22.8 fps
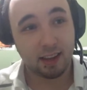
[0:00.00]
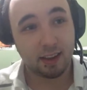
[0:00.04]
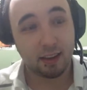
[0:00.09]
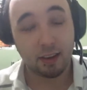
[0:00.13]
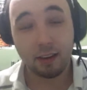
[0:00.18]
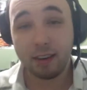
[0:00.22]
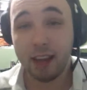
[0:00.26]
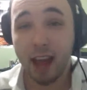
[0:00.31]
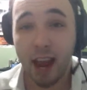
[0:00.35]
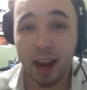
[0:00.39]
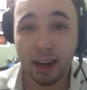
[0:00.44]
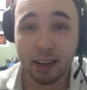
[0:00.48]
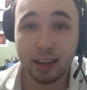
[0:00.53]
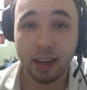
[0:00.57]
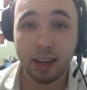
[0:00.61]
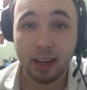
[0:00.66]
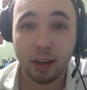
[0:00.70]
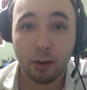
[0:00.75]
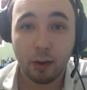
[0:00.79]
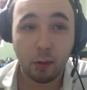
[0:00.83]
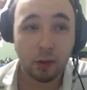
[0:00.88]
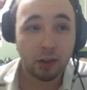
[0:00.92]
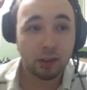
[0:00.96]
their
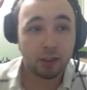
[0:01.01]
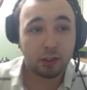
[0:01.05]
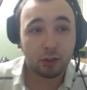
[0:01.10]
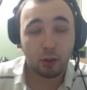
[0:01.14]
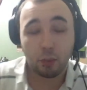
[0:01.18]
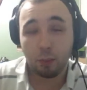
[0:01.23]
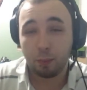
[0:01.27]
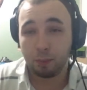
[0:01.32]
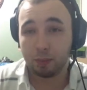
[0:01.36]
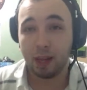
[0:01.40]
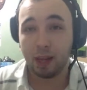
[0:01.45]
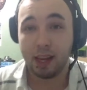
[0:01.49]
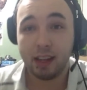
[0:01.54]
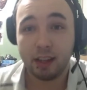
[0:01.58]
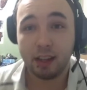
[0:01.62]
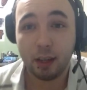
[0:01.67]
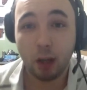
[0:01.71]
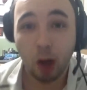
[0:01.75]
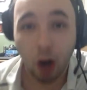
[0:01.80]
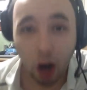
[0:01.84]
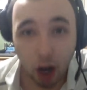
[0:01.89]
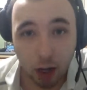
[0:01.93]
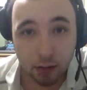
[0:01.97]
tactic was so
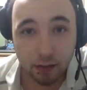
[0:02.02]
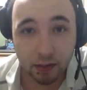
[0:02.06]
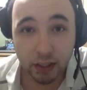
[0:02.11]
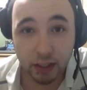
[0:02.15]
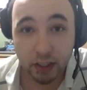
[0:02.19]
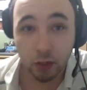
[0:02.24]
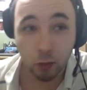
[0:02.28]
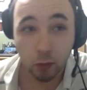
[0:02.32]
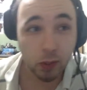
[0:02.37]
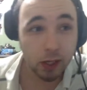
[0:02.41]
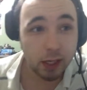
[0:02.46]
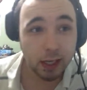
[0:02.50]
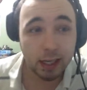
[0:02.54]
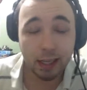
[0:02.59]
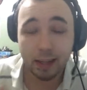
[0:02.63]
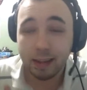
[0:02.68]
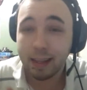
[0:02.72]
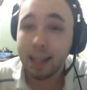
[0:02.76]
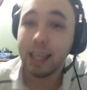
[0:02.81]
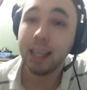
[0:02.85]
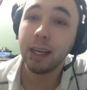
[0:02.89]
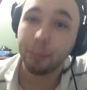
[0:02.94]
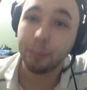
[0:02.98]
blatantly obvious, we didn't
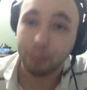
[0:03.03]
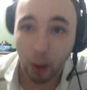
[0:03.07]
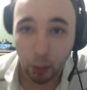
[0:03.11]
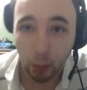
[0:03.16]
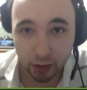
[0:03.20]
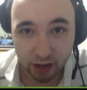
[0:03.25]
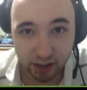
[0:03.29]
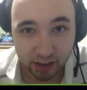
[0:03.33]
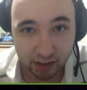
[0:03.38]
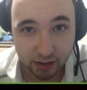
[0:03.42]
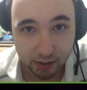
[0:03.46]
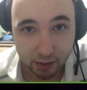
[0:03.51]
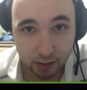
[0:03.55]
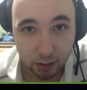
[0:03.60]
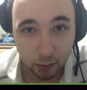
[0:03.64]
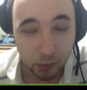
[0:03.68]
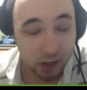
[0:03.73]
think about it.